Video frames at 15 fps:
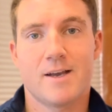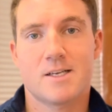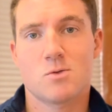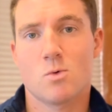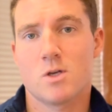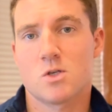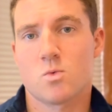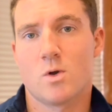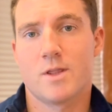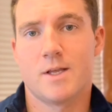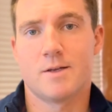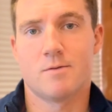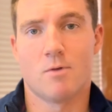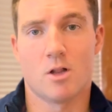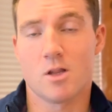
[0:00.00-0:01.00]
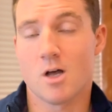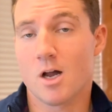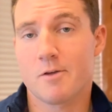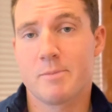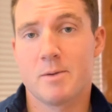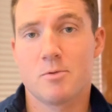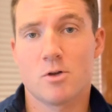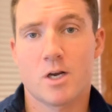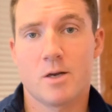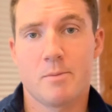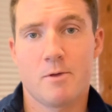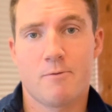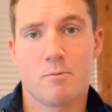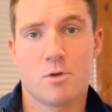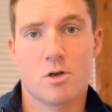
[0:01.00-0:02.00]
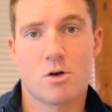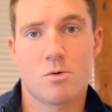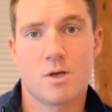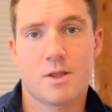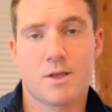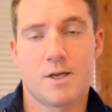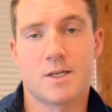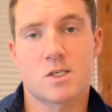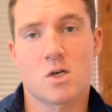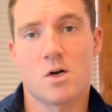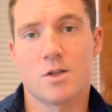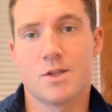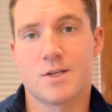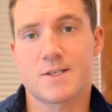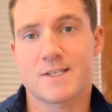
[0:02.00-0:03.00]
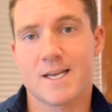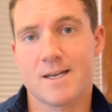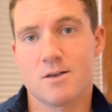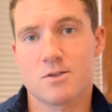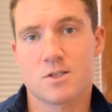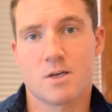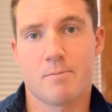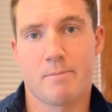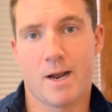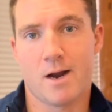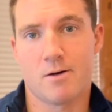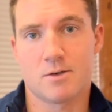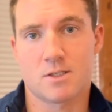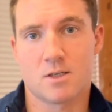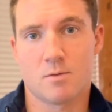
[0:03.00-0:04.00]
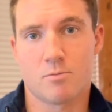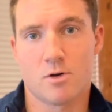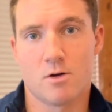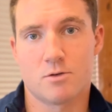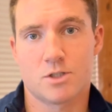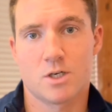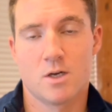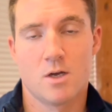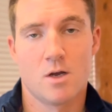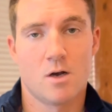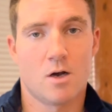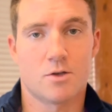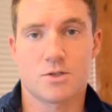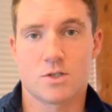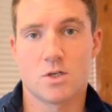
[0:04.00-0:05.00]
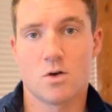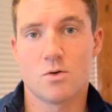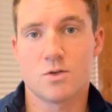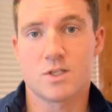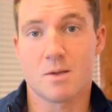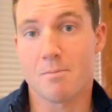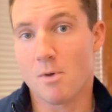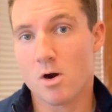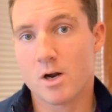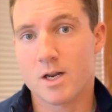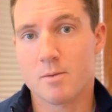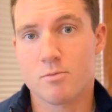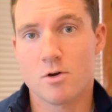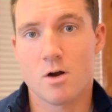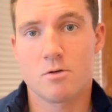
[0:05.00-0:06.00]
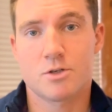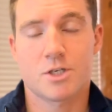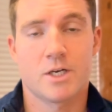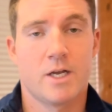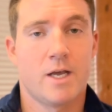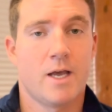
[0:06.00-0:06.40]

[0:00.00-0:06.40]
next one is one that a lot of people are going to be familiar with, and it's called the sales comparison approach, also known as the market approach.